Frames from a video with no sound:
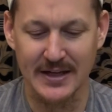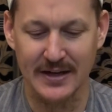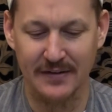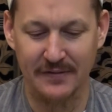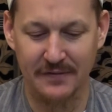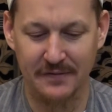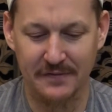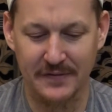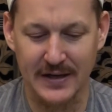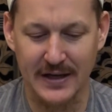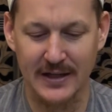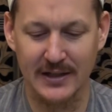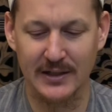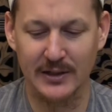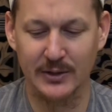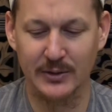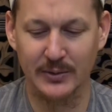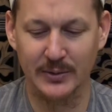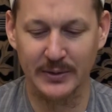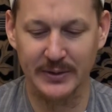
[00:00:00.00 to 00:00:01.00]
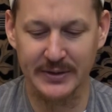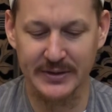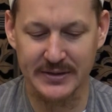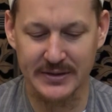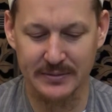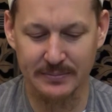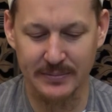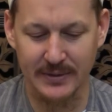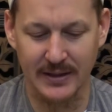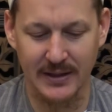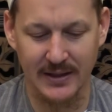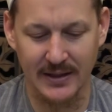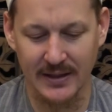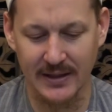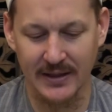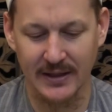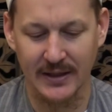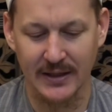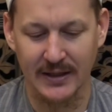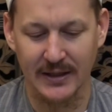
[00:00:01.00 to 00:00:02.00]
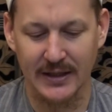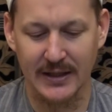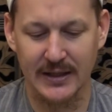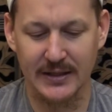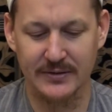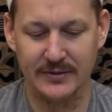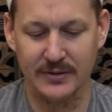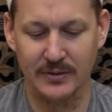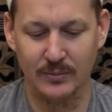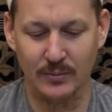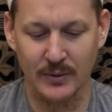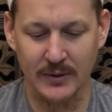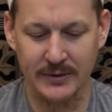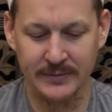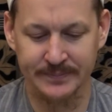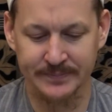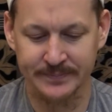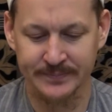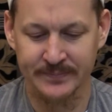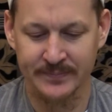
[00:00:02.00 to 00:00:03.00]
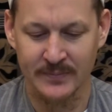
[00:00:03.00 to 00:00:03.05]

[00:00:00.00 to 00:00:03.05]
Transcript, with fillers: Falikul isbahi. He is the one,